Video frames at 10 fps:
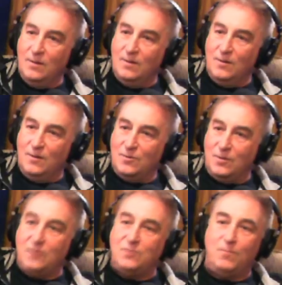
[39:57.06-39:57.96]
So
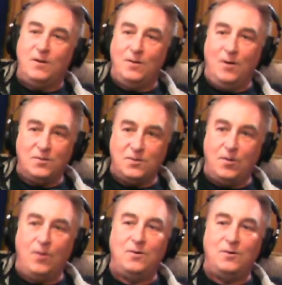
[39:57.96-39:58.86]
that's when it all
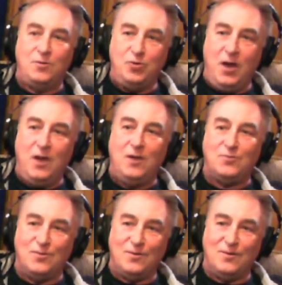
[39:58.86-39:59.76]
started to change. Yeah,
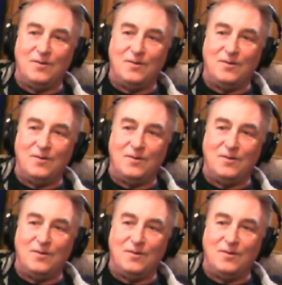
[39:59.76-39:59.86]
you were real